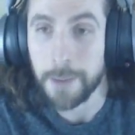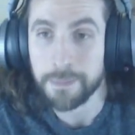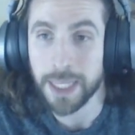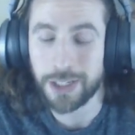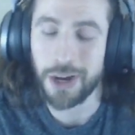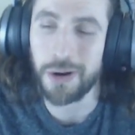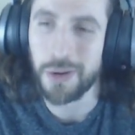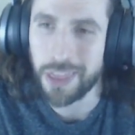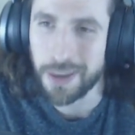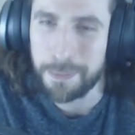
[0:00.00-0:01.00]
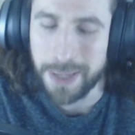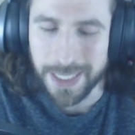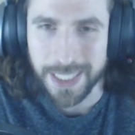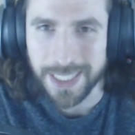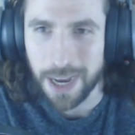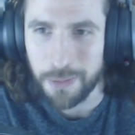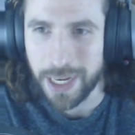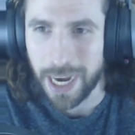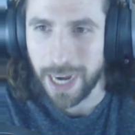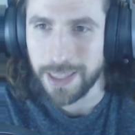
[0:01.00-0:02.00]
So the pieces that we
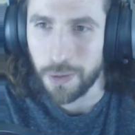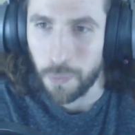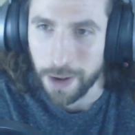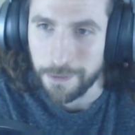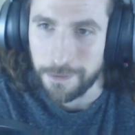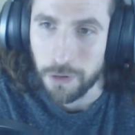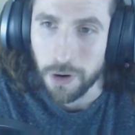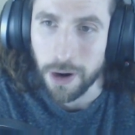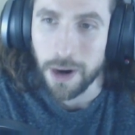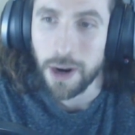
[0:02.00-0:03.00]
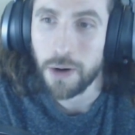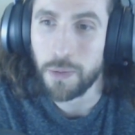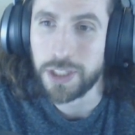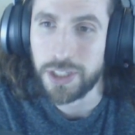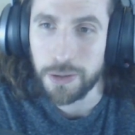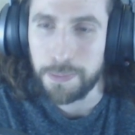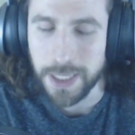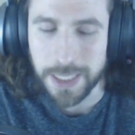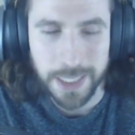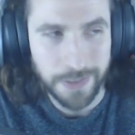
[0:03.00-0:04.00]
kind of went for were 2
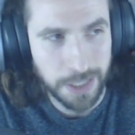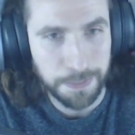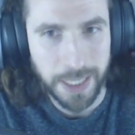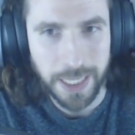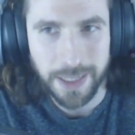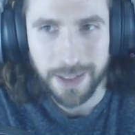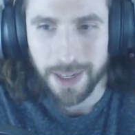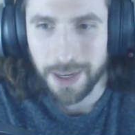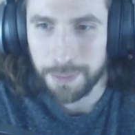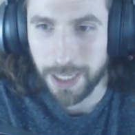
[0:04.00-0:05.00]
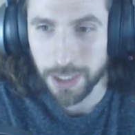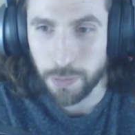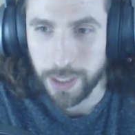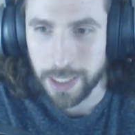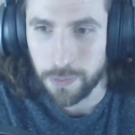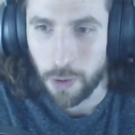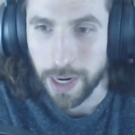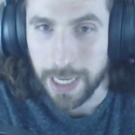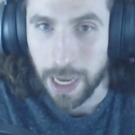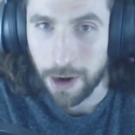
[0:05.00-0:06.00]
pieces of speed, because we did want
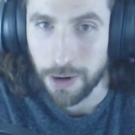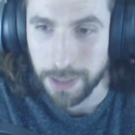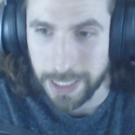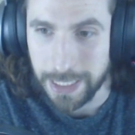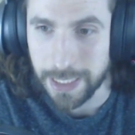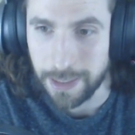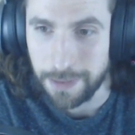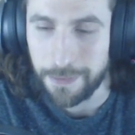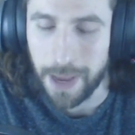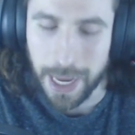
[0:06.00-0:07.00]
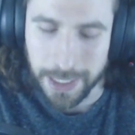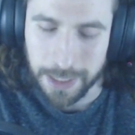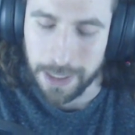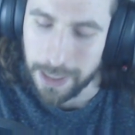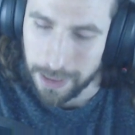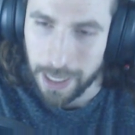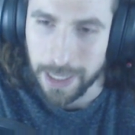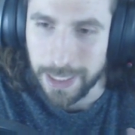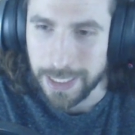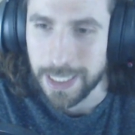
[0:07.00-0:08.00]
to get her decently fast, at
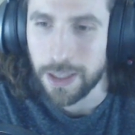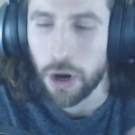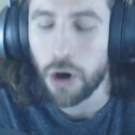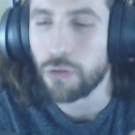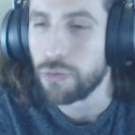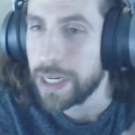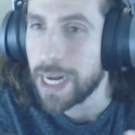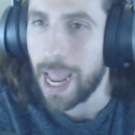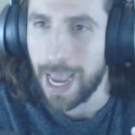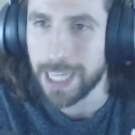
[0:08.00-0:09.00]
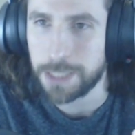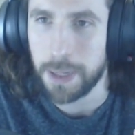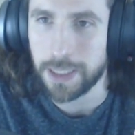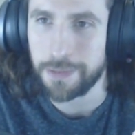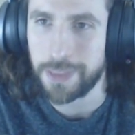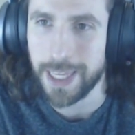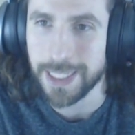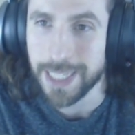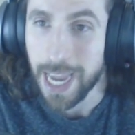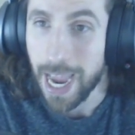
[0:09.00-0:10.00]
least in the arena aspect of things.